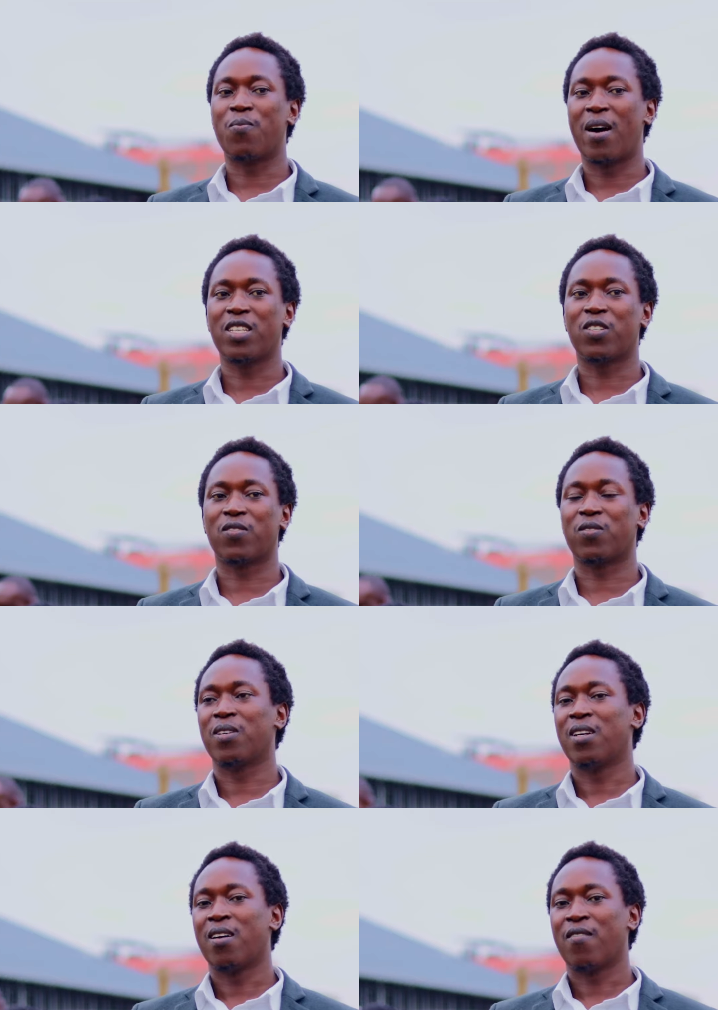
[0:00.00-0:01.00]
so much
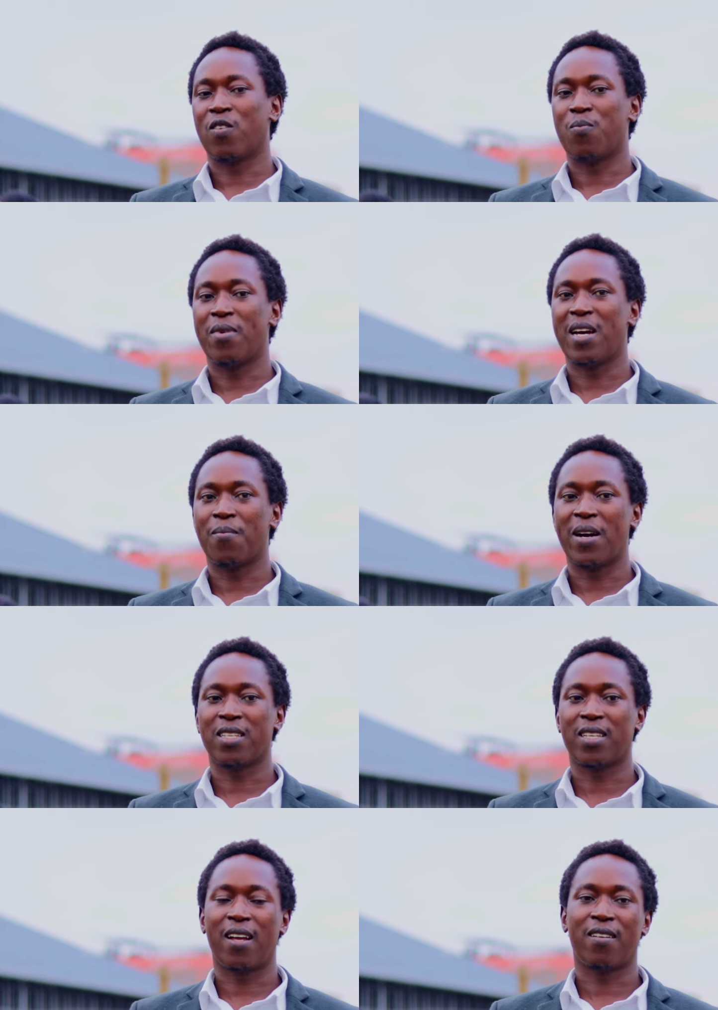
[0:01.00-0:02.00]
for
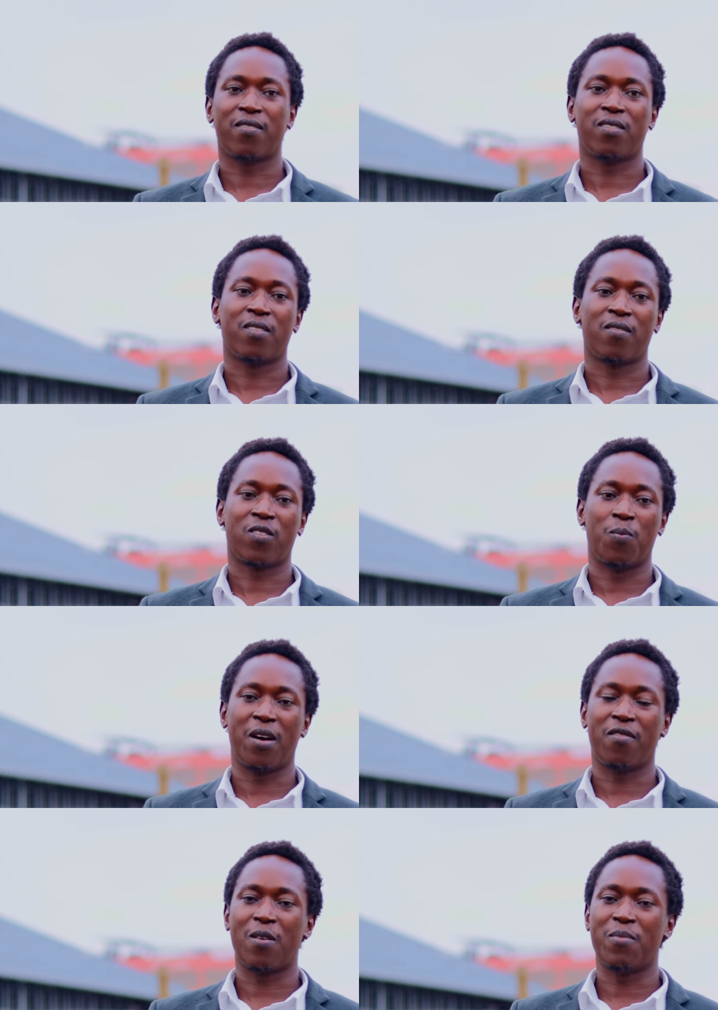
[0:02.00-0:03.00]
myself, for
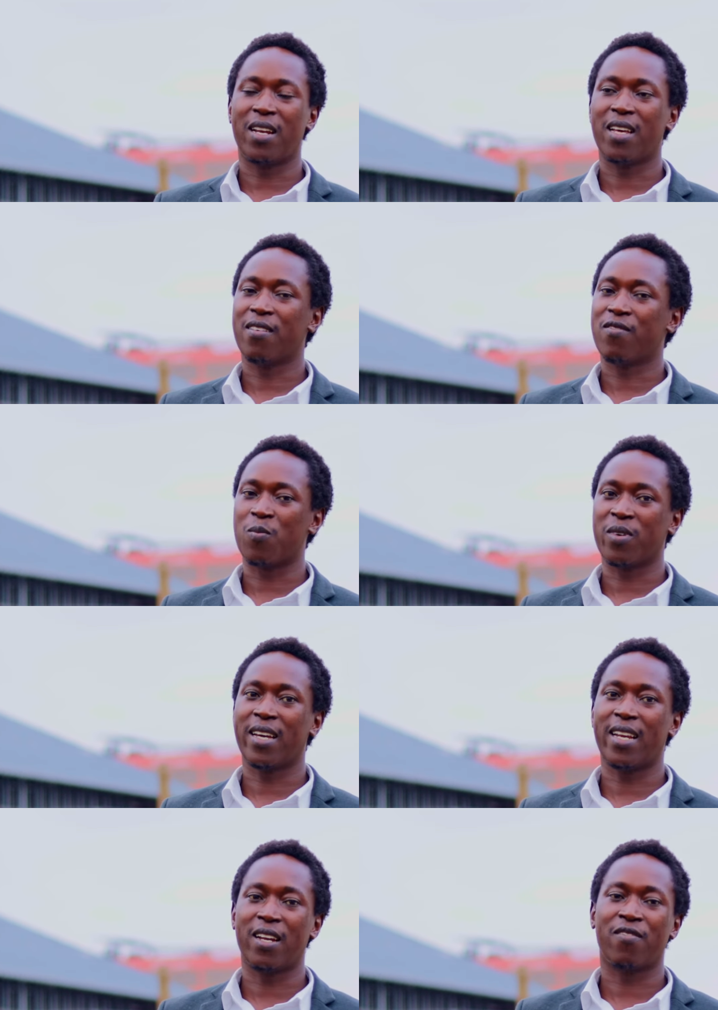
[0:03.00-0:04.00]
my family, from
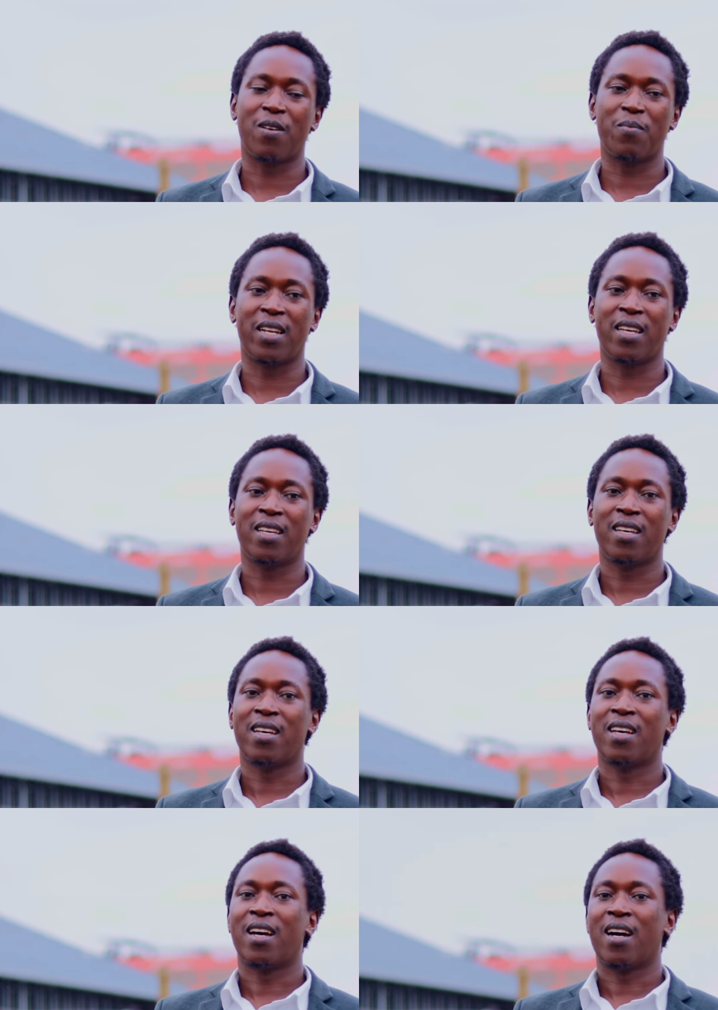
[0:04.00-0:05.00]
Gilead family.
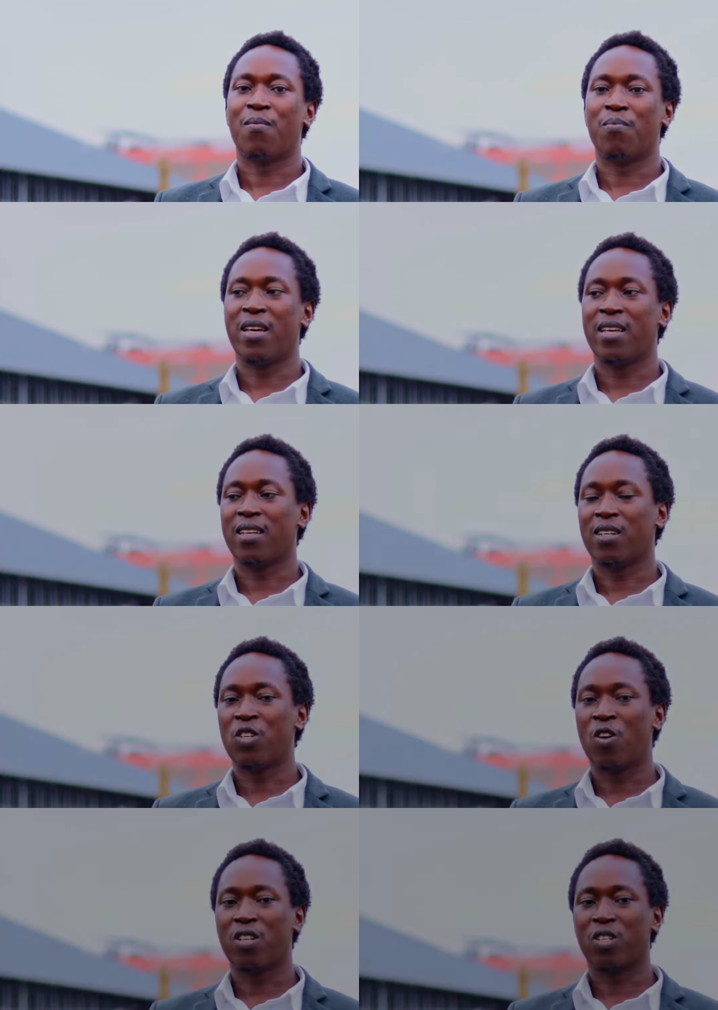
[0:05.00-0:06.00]
May
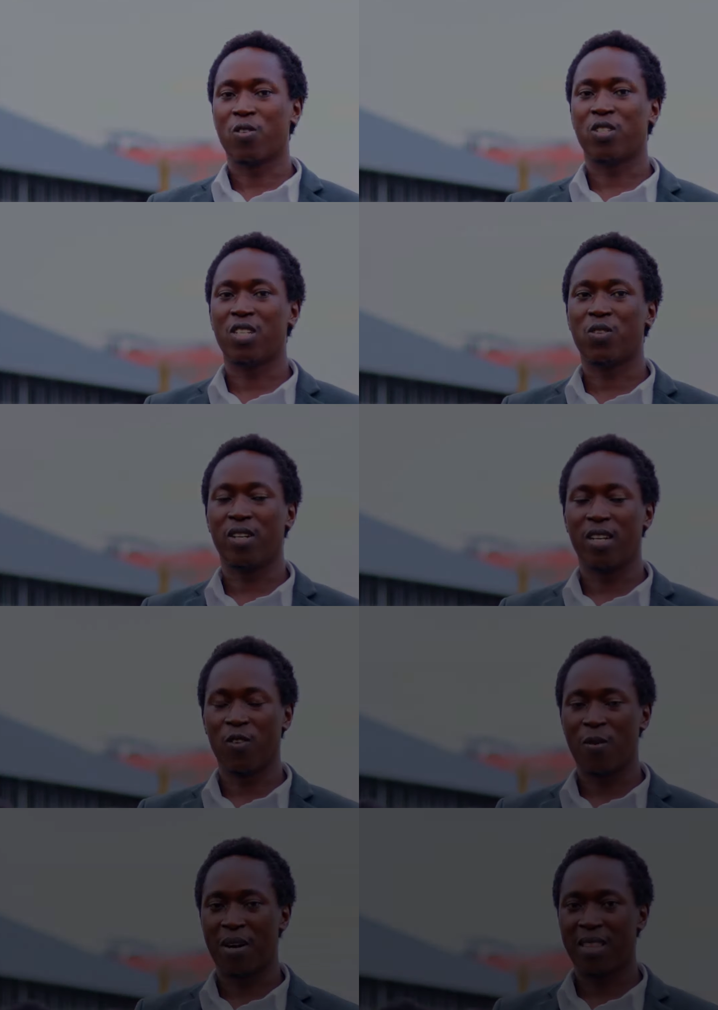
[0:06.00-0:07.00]
God continue
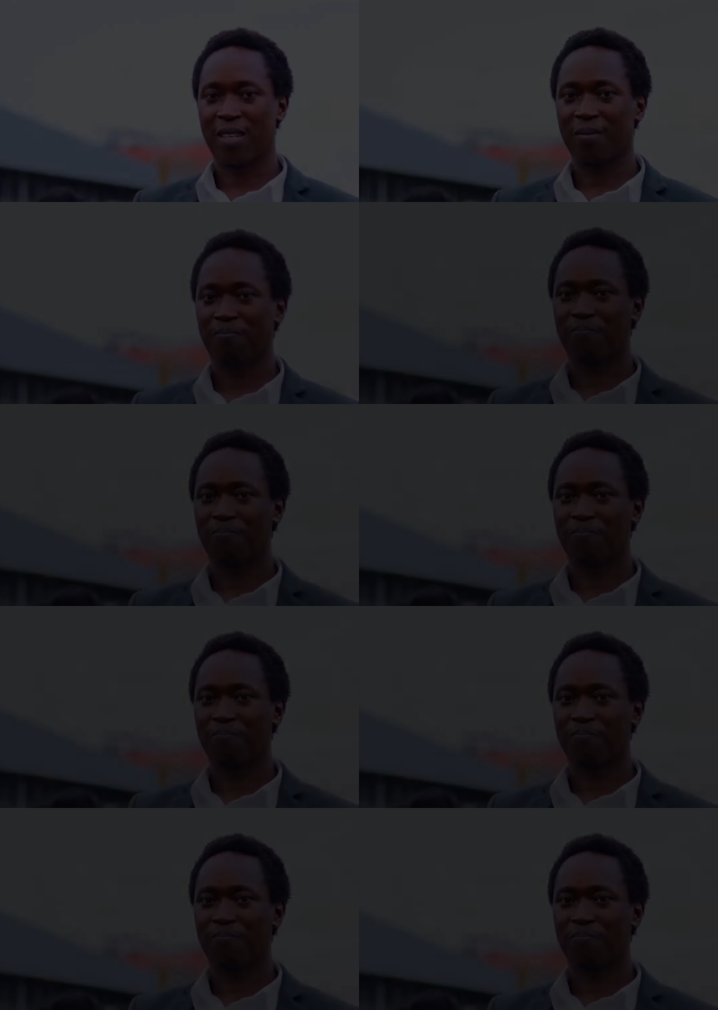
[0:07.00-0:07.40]
leading your family.